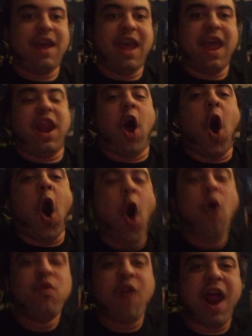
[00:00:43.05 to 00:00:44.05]
and
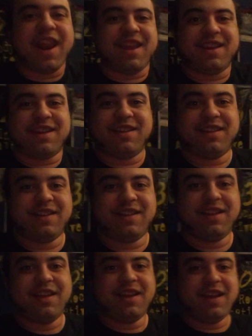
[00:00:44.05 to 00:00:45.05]
already
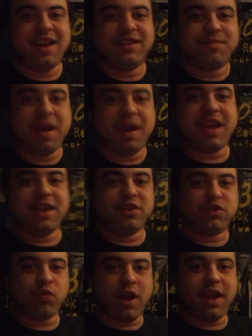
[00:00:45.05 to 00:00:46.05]
it's making
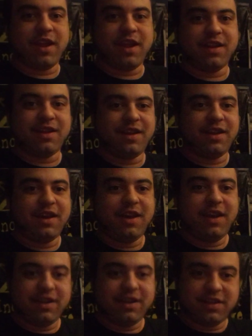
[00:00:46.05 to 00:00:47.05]
its way
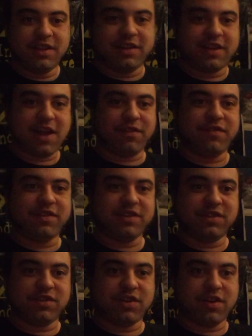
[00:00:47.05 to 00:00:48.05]
into the television show.